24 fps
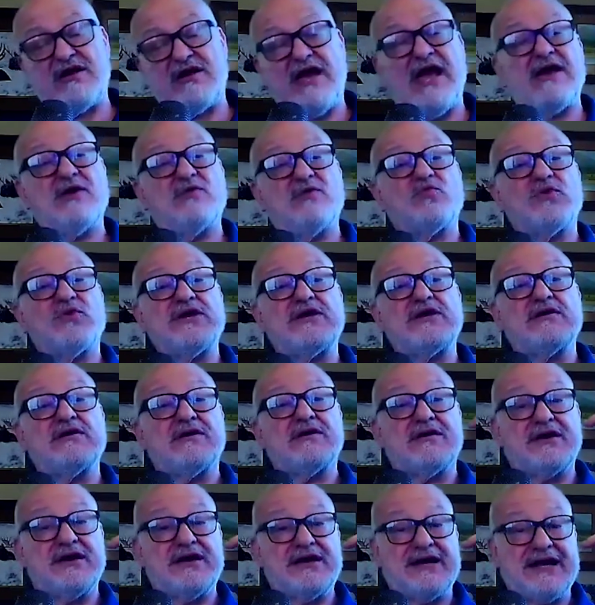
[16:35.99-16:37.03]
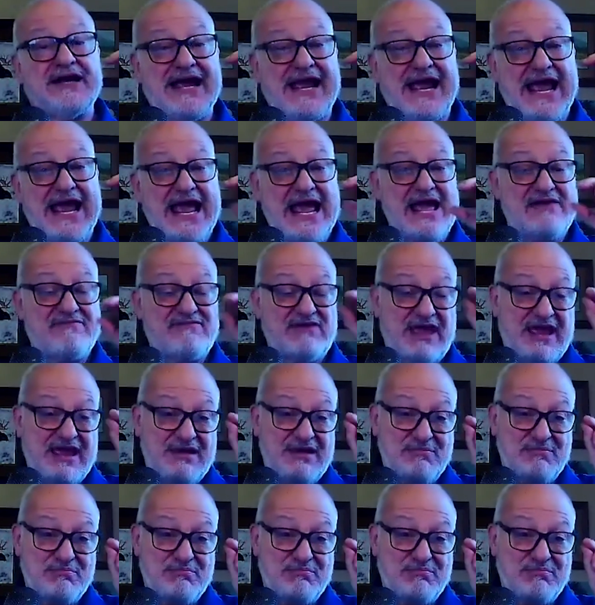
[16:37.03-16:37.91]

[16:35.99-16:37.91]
and we are going to have a